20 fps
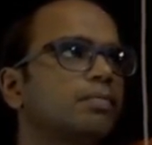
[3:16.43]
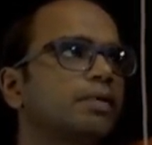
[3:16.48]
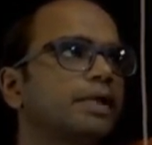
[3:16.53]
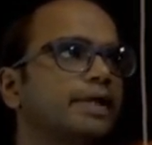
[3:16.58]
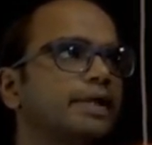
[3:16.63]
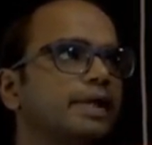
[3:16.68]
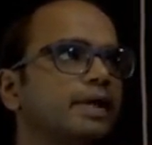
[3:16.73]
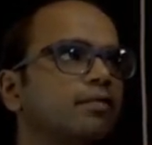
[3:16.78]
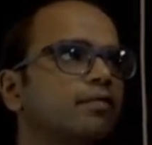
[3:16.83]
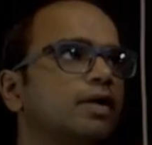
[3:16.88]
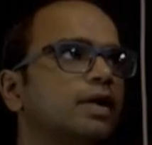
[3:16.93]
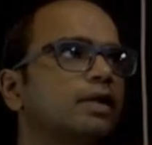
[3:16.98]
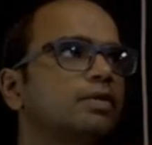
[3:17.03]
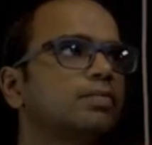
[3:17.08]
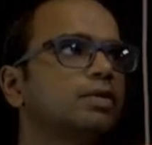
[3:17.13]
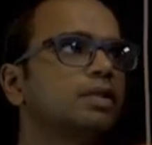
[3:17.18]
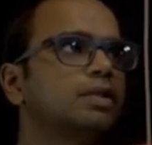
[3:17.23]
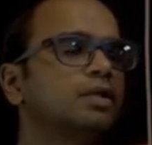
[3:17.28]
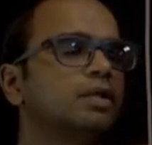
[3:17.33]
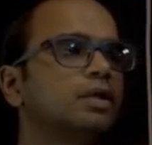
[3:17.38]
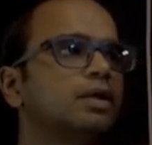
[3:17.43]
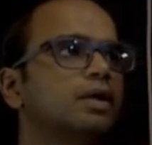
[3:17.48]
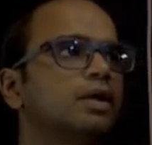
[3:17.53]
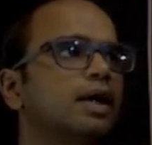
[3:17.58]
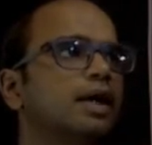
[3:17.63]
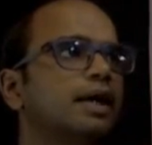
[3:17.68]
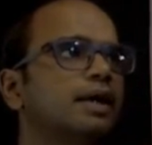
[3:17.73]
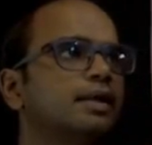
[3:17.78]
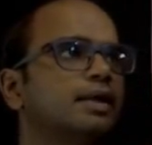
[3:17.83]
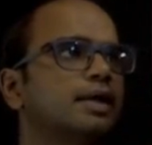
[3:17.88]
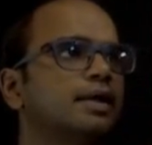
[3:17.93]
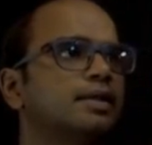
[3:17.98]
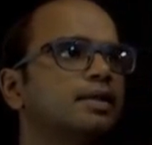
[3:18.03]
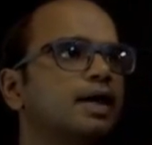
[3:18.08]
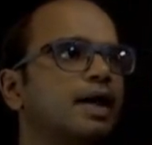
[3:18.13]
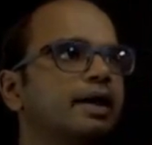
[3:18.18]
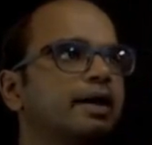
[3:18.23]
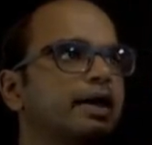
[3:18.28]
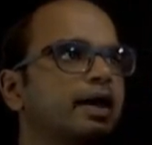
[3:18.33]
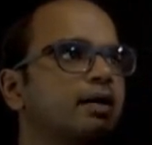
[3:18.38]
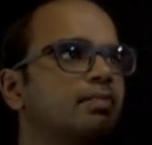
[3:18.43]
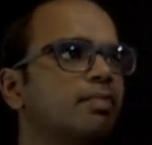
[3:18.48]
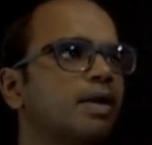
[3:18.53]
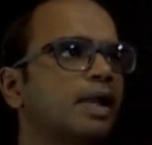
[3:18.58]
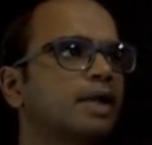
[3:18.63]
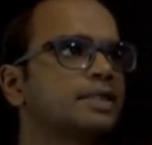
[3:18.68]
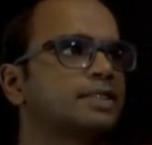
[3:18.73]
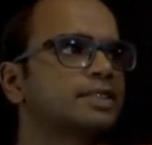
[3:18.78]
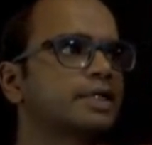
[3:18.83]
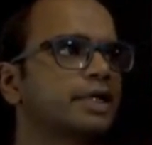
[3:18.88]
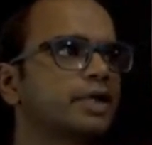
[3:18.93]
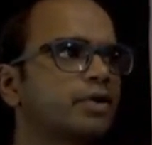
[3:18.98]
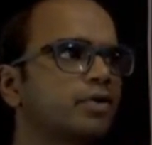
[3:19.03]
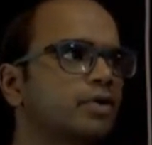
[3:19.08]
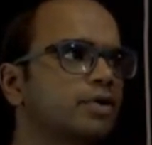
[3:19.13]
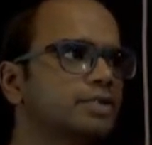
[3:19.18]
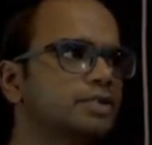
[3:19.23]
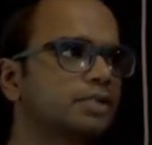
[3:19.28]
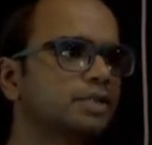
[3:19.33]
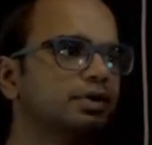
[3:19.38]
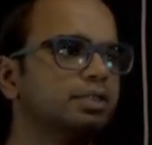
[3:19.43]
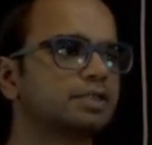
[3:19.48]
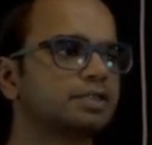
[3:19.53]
publicly available and then that can balance across